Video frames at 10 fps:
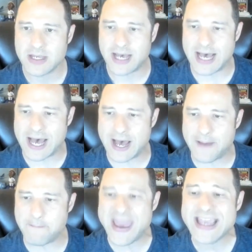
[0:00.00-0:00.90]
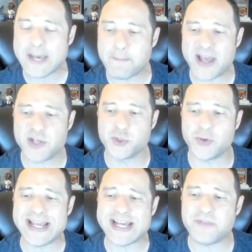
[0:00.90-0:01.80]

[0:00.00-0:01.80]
Makeup by Drea.